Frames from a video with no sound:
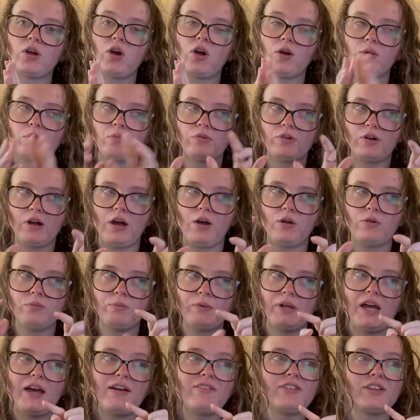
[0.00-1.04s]
are brown
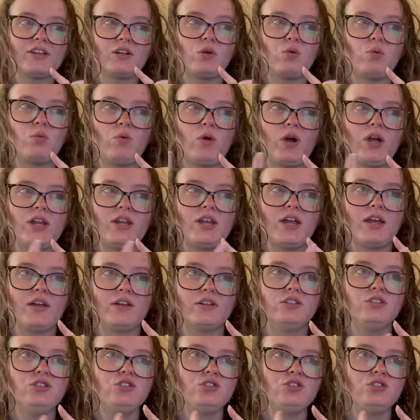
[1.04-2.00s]
but have like a white edge.